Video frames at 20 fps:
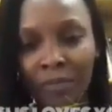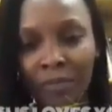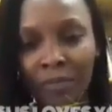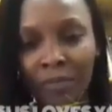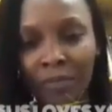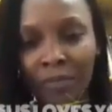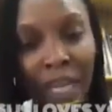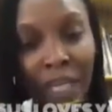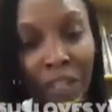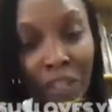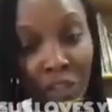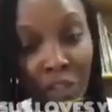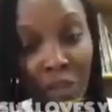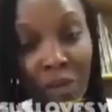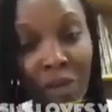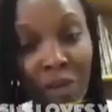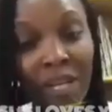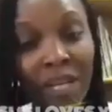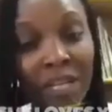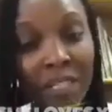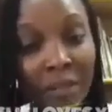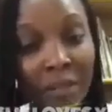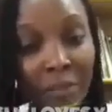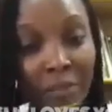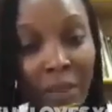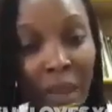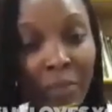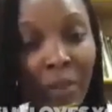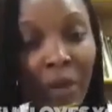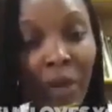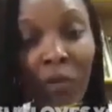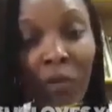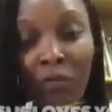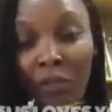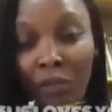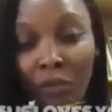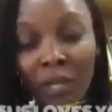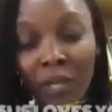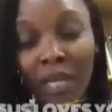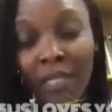As Nigeria is a member of
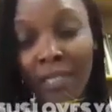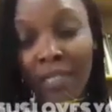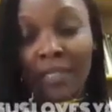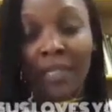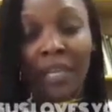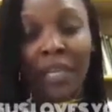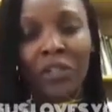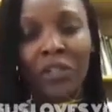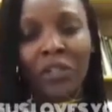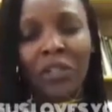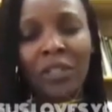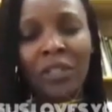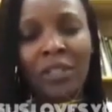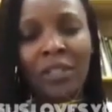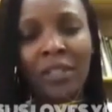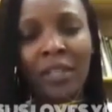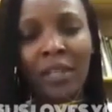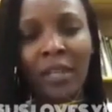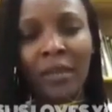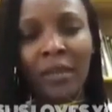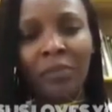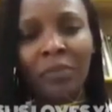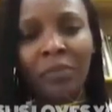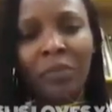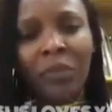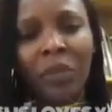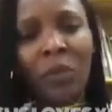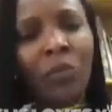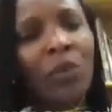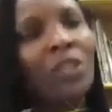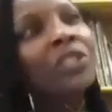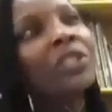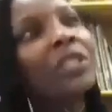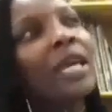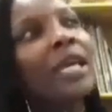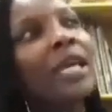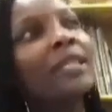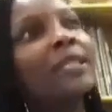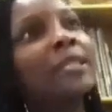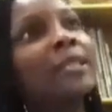the United Nations, which
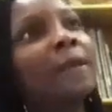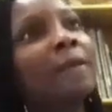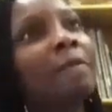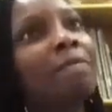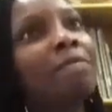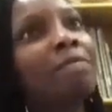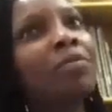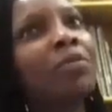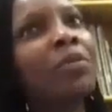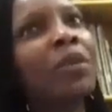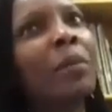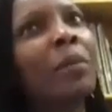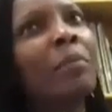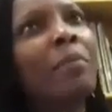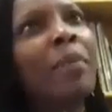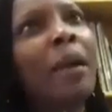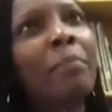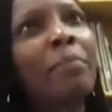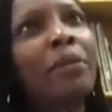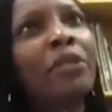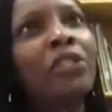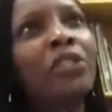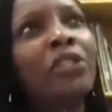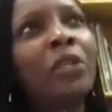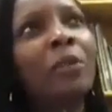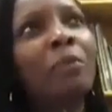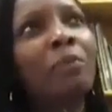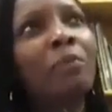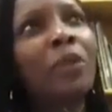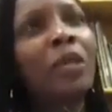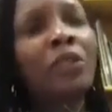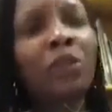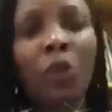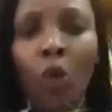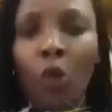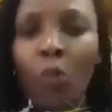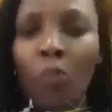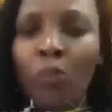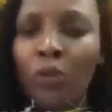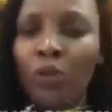says membership is
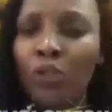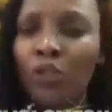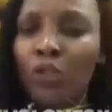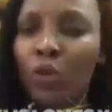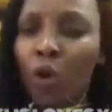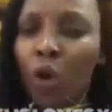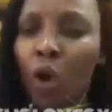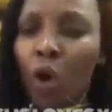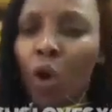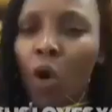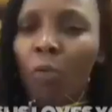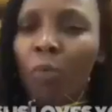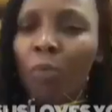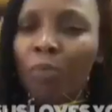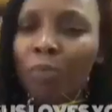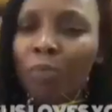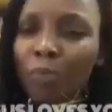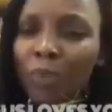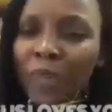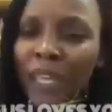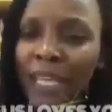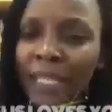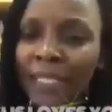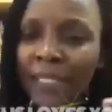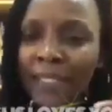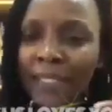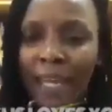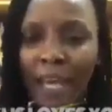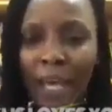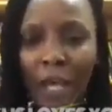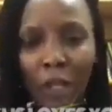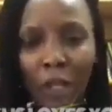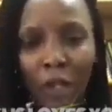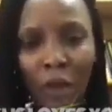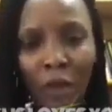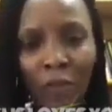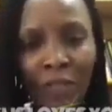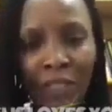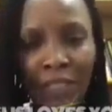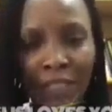open to all
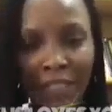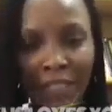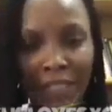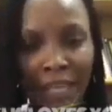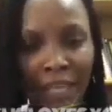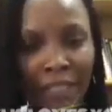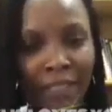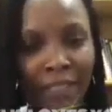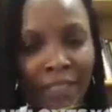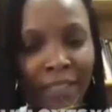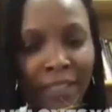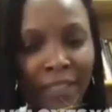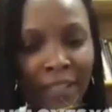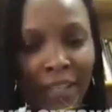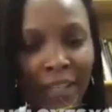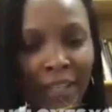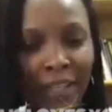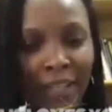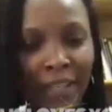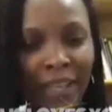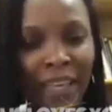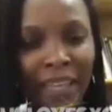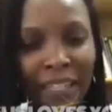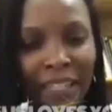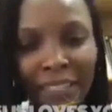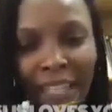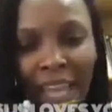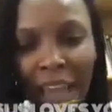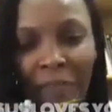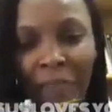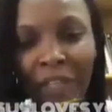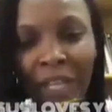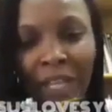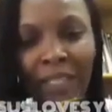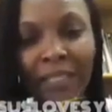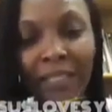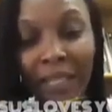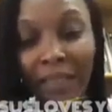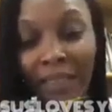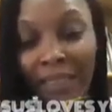peace-loving states, it is
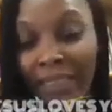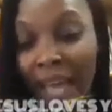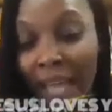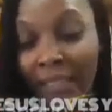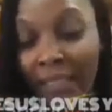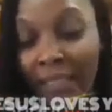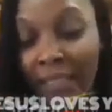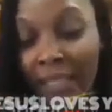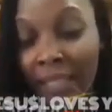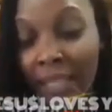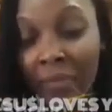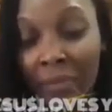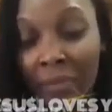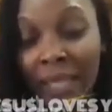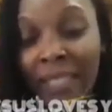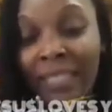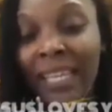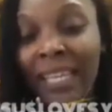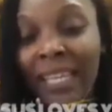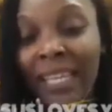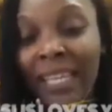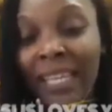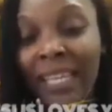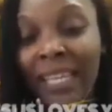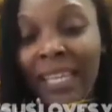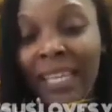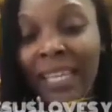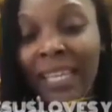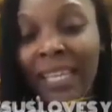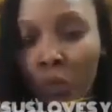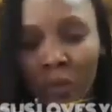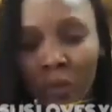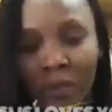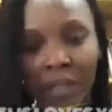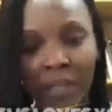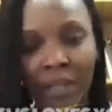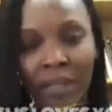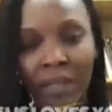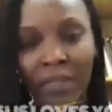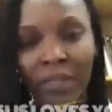evident in that statement alone
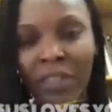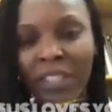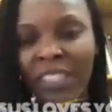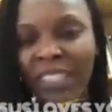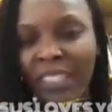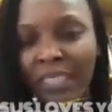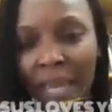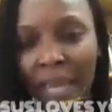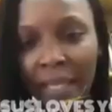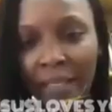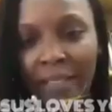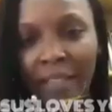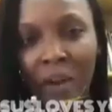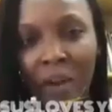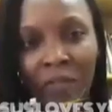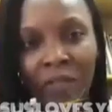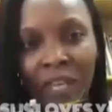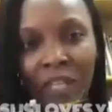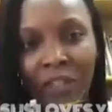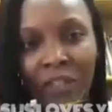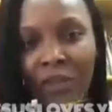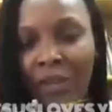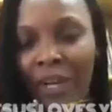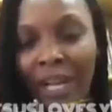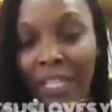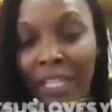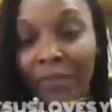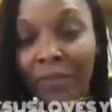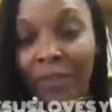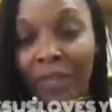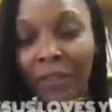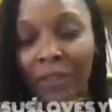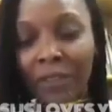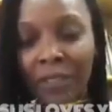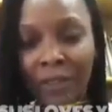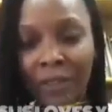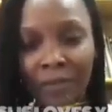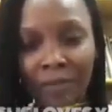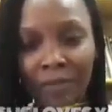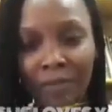the state of Nigeria has
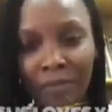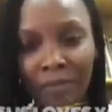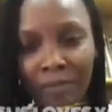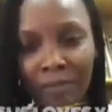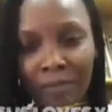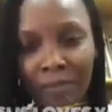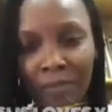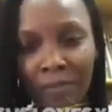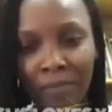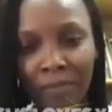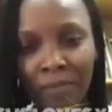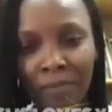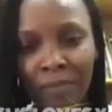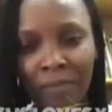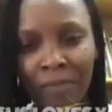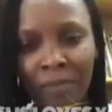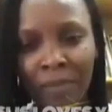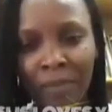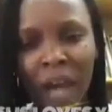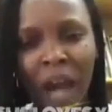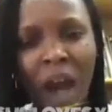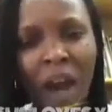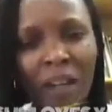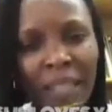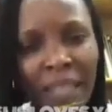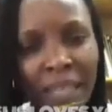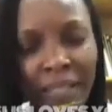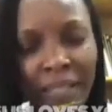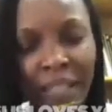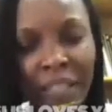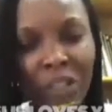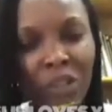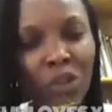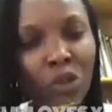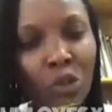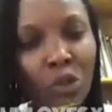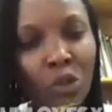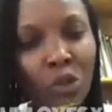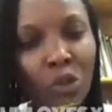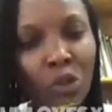failed. Our leaders
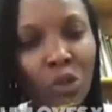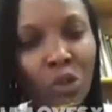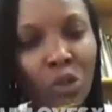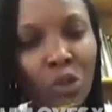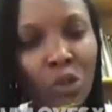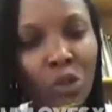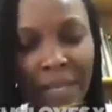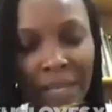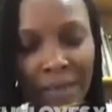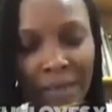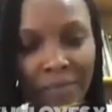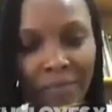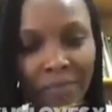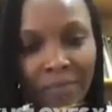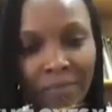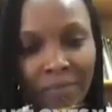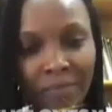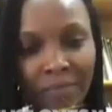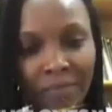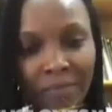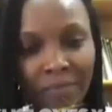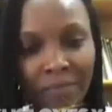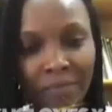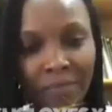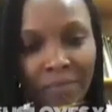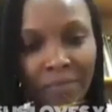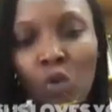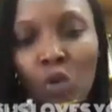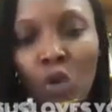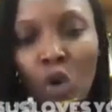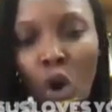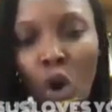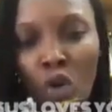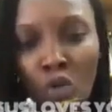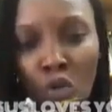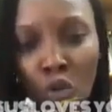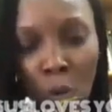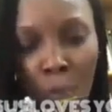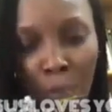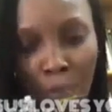too greedy, too
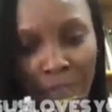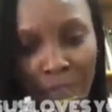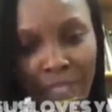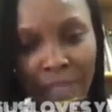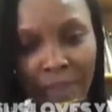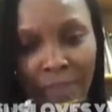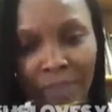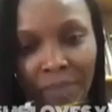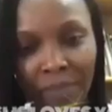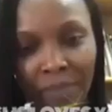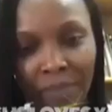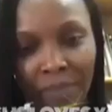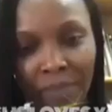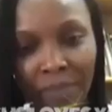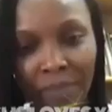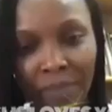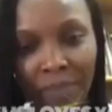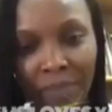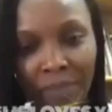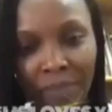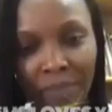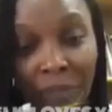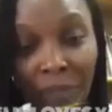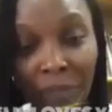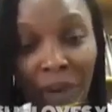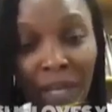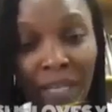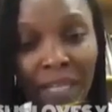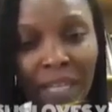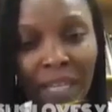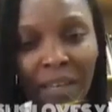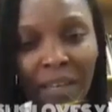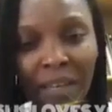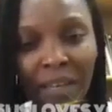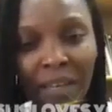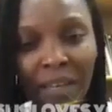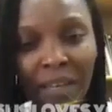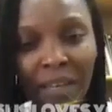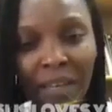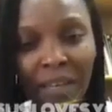corrupt, and quite frankly,
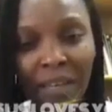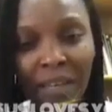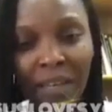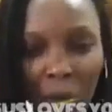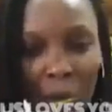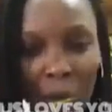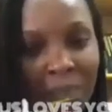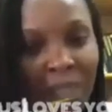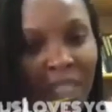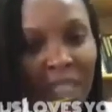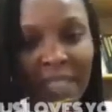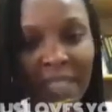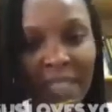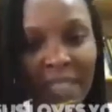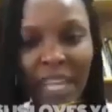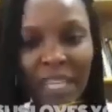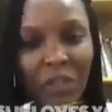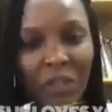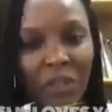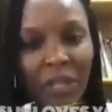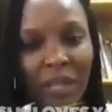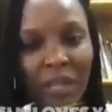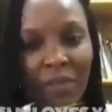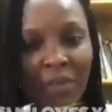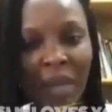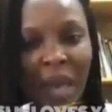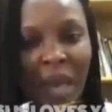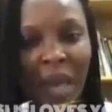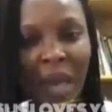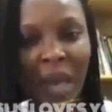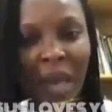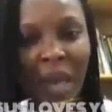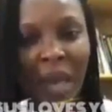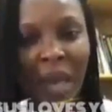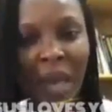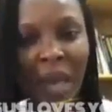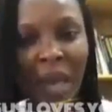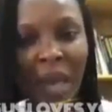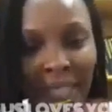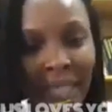unequipped intellectually,
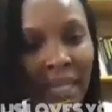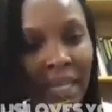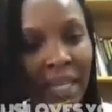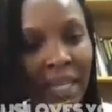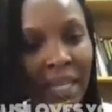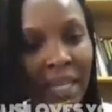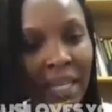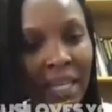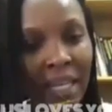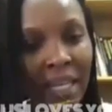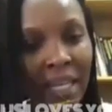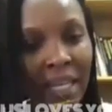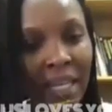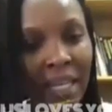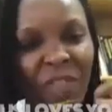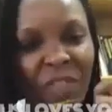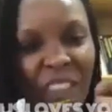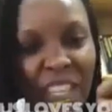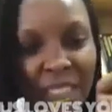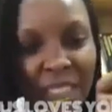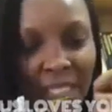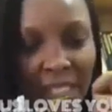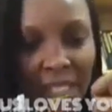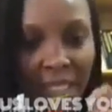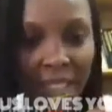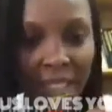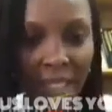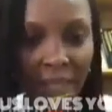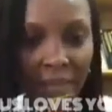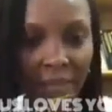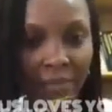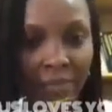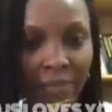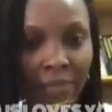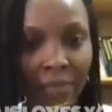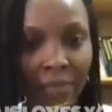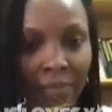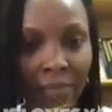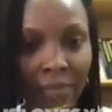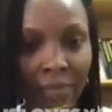mentally, physically
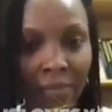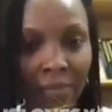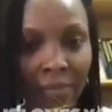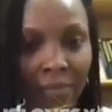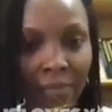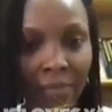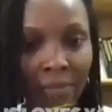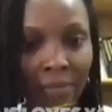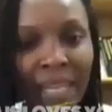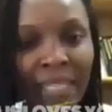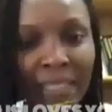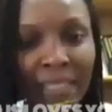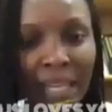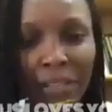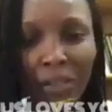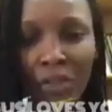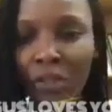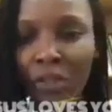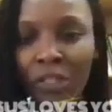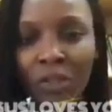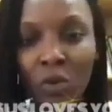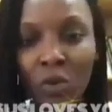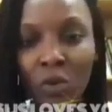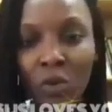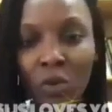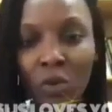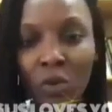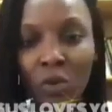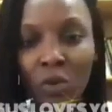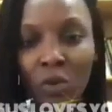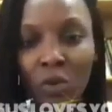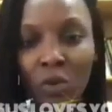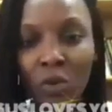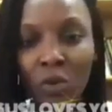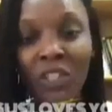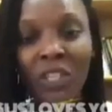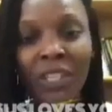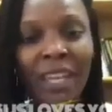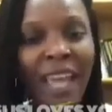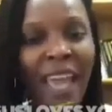to protect Nigerians or move the
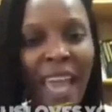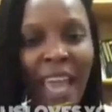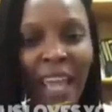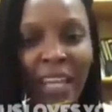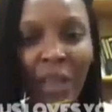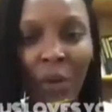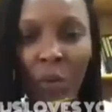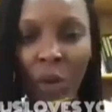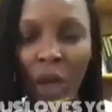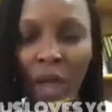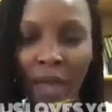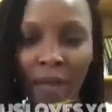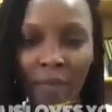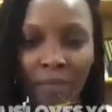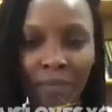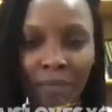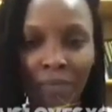nation anywhere.